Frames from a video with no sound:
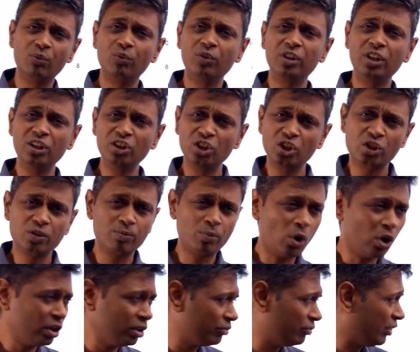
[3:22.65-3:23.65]
Within this
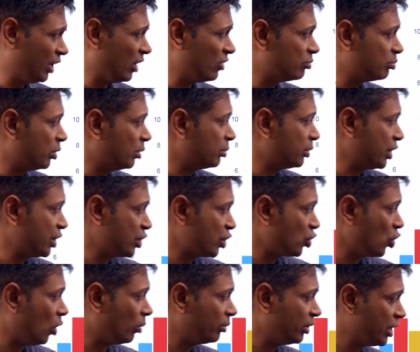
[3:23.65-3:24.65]
part, we have
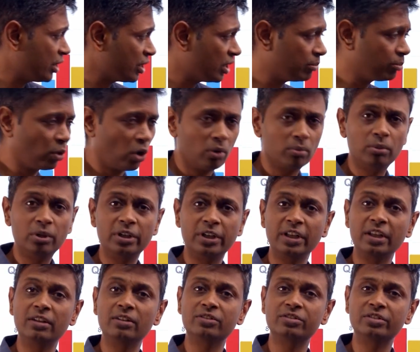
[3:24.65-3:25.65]
permutation, combination,
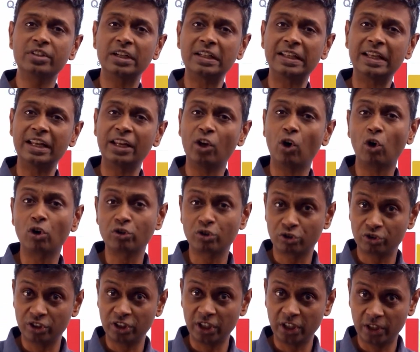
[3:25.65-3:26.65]
probability, set theory also
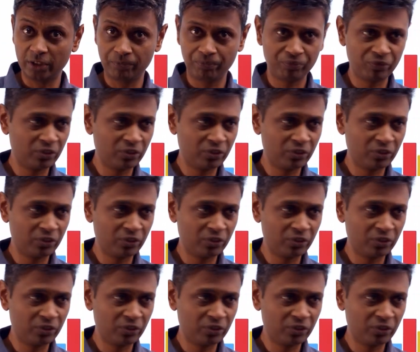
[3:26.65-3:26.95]
sitting in.